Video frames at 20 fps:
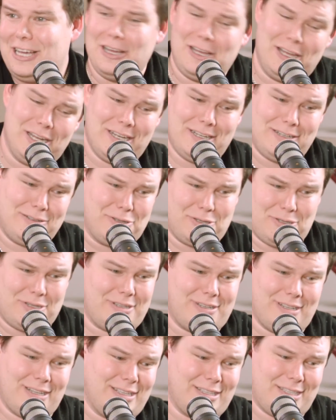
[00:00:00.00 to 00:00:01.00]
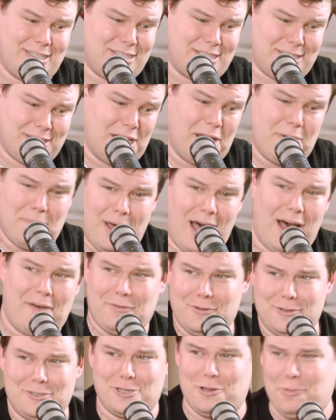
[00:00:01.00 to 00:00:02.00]
it's a
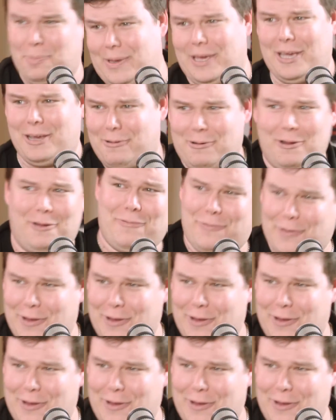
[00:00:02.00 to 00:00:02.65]
Marvel superhero